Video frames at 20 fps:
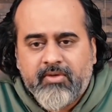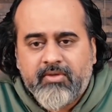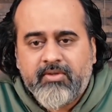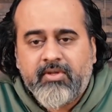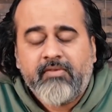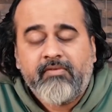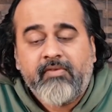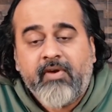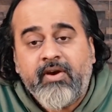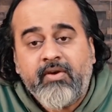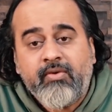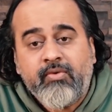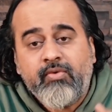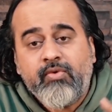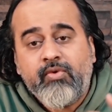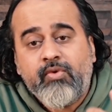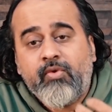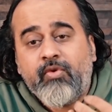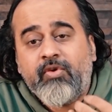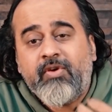the one
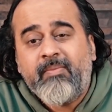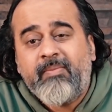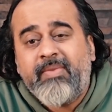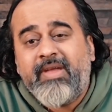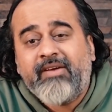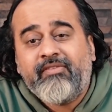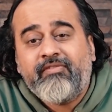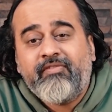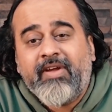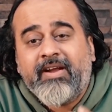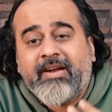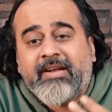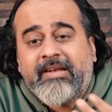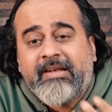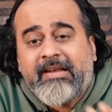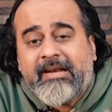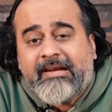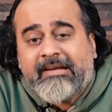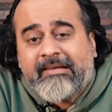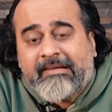who could be
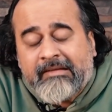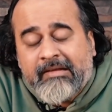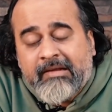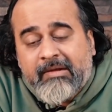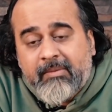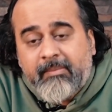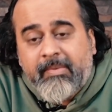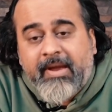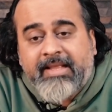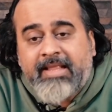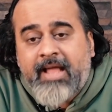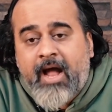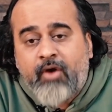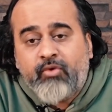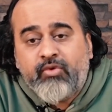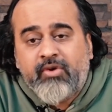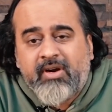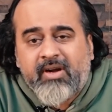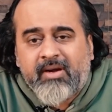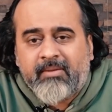affected by the
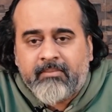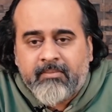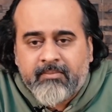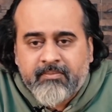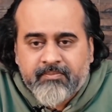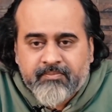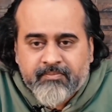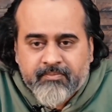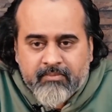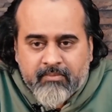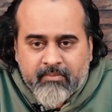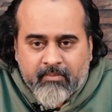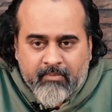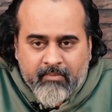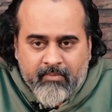outcome,